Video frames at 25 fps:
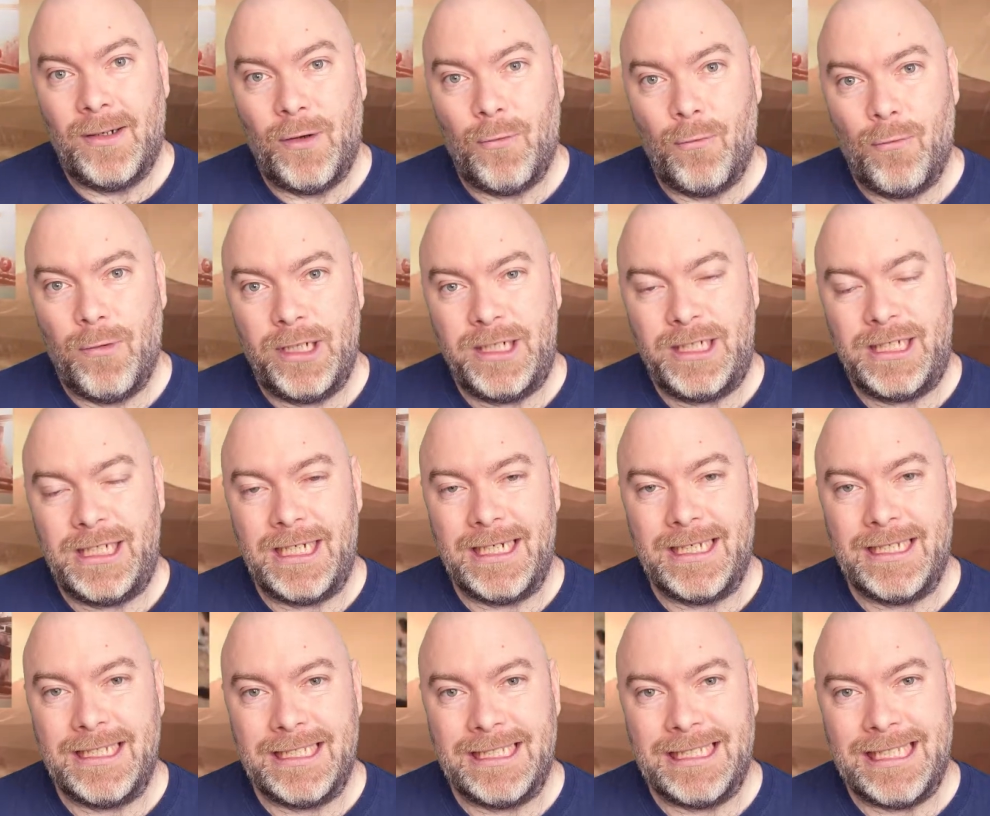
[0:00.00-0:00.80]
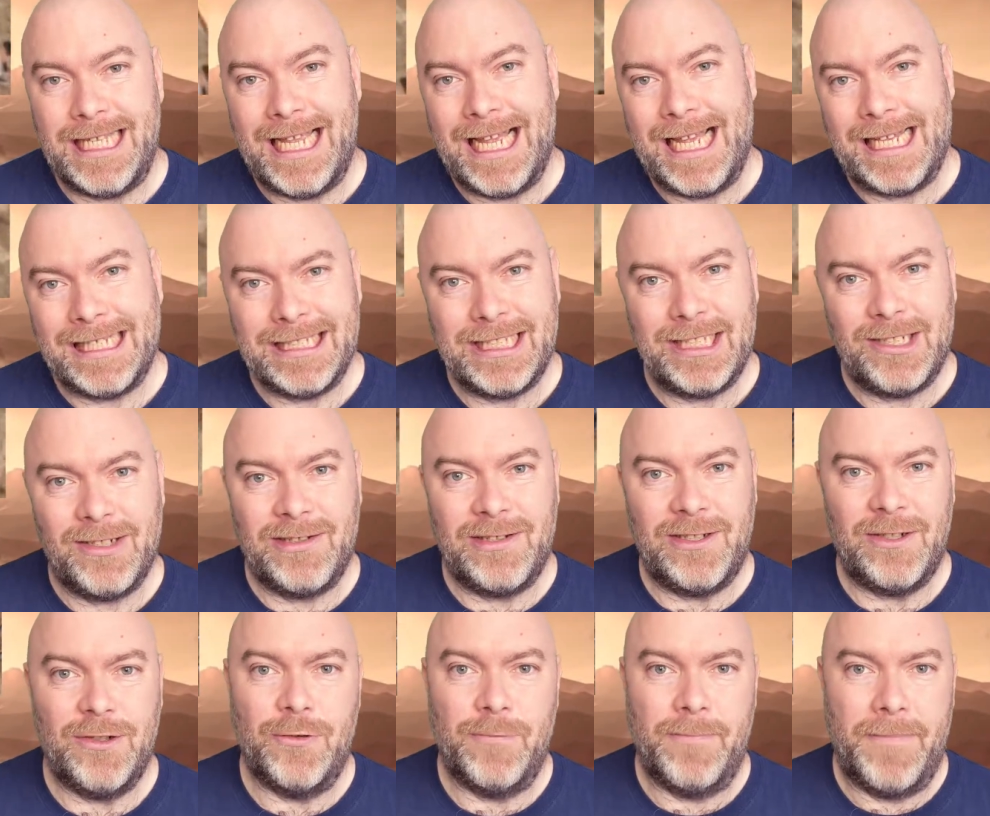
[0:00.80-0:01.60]
which is the answer
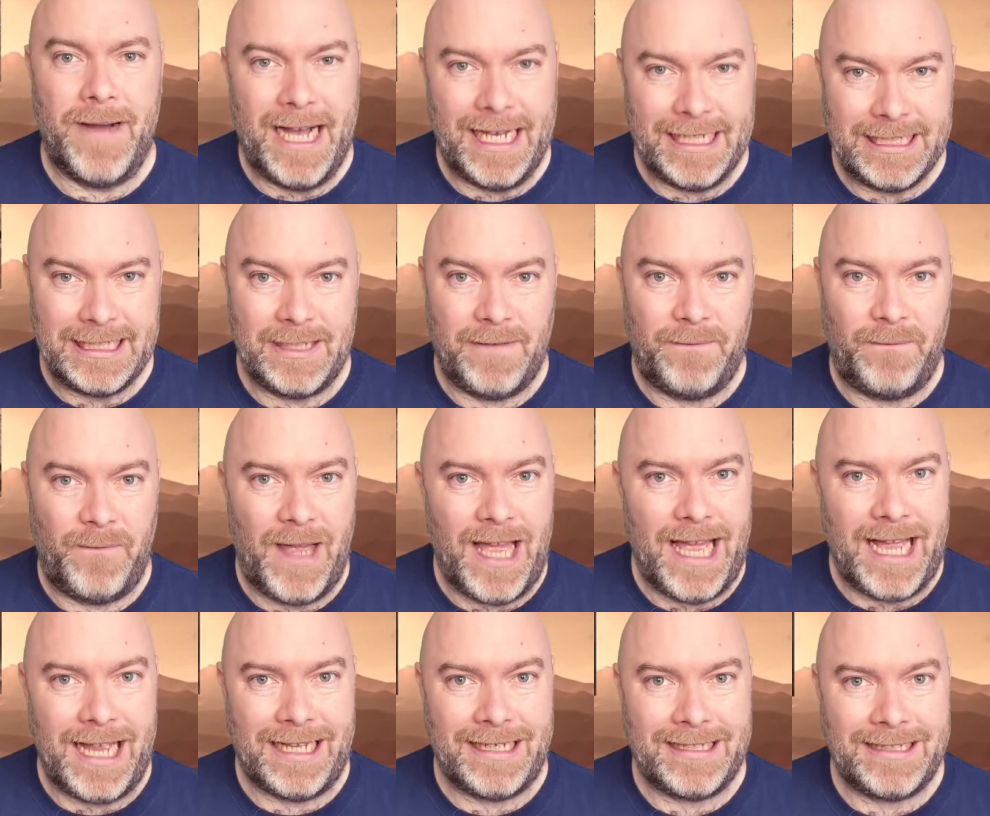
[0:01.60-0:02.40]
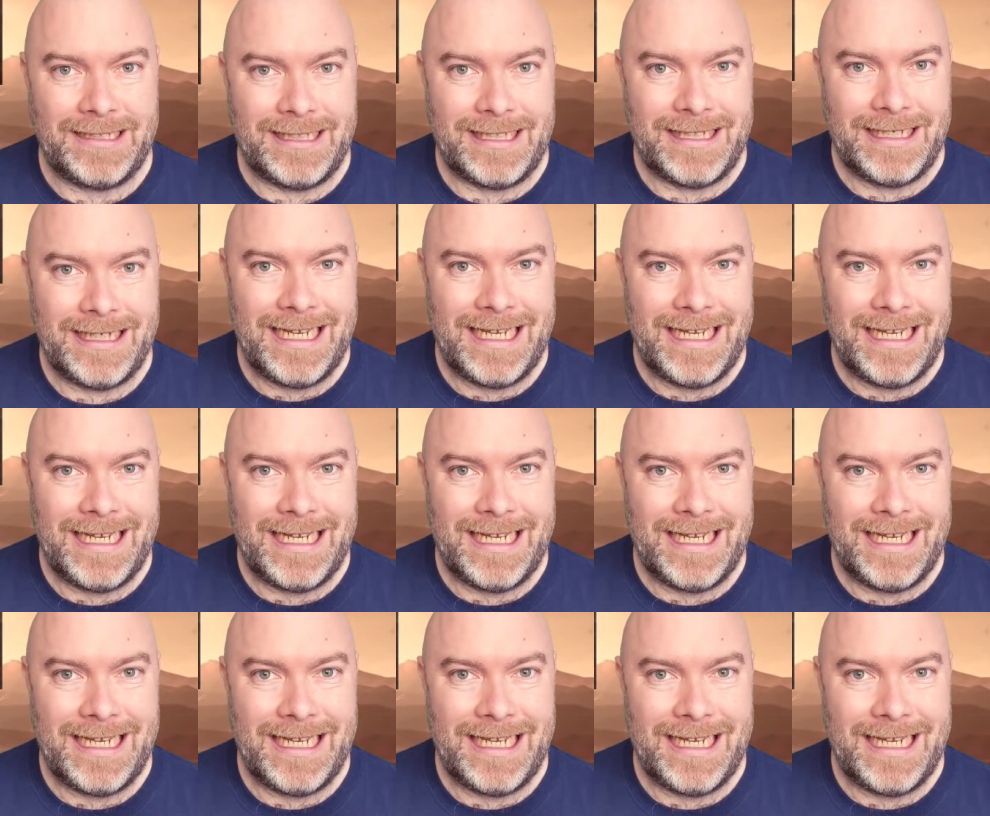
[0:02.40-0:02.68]
to Mass Effect.